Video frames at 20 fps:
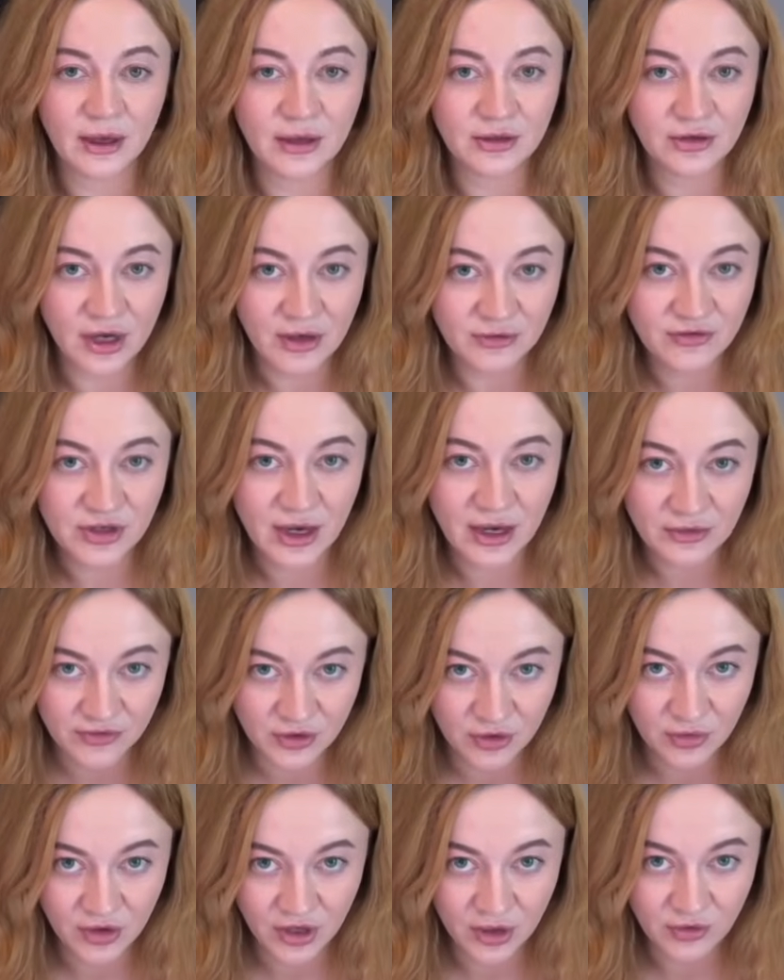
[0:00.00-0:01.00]
drive
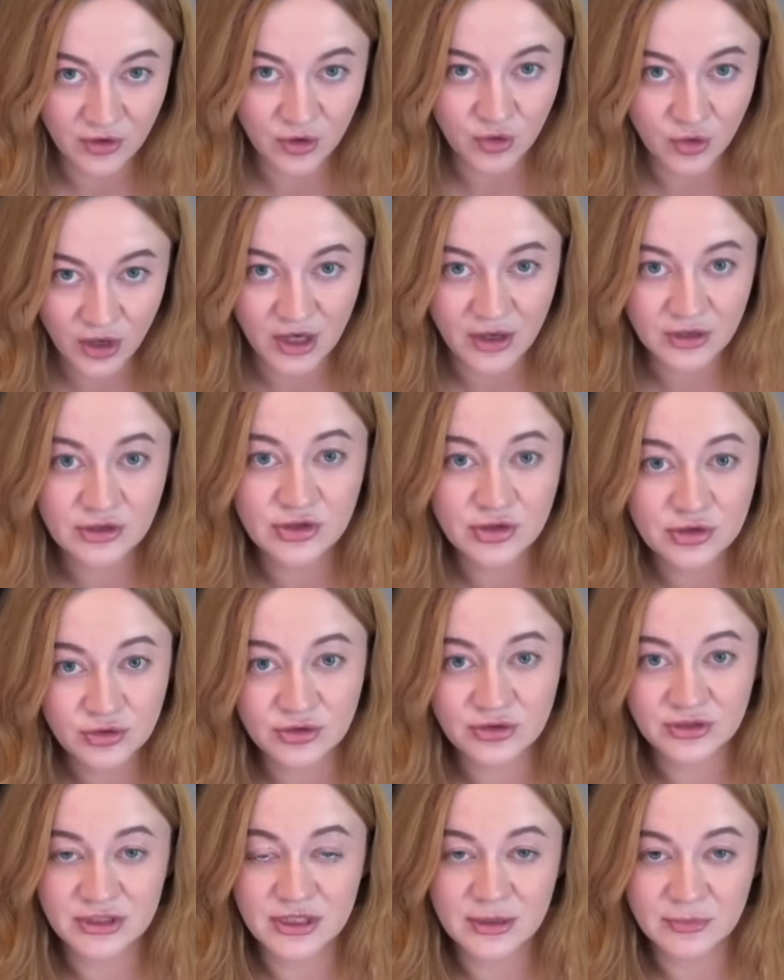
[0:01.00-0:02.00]
traffic, we are required to
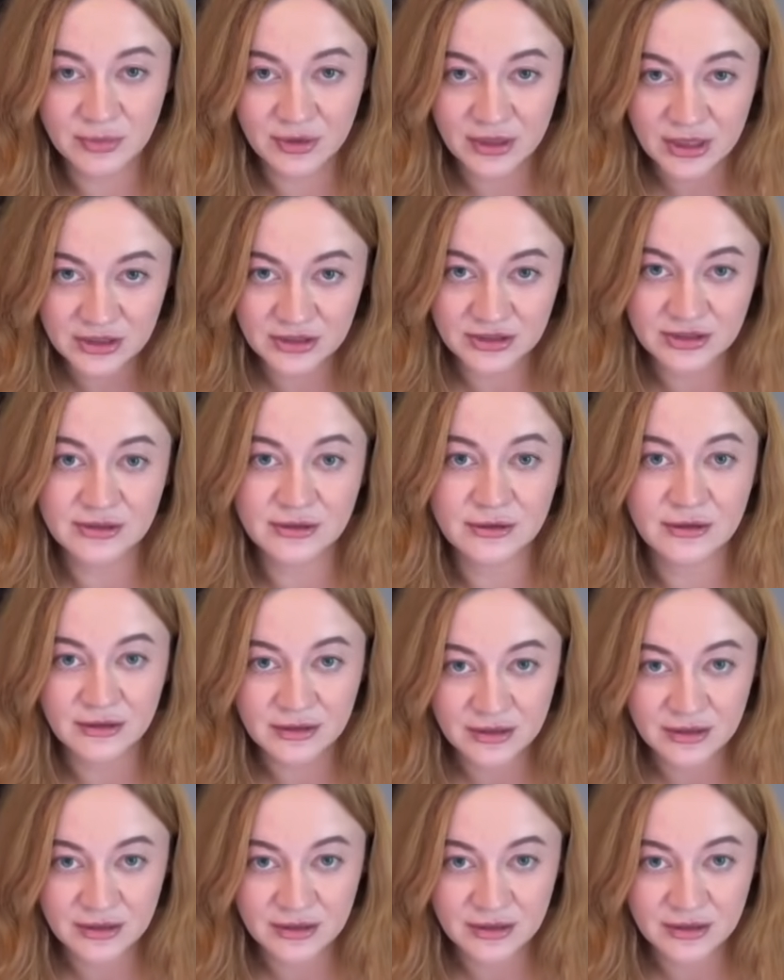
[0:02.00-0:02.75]
use deep links,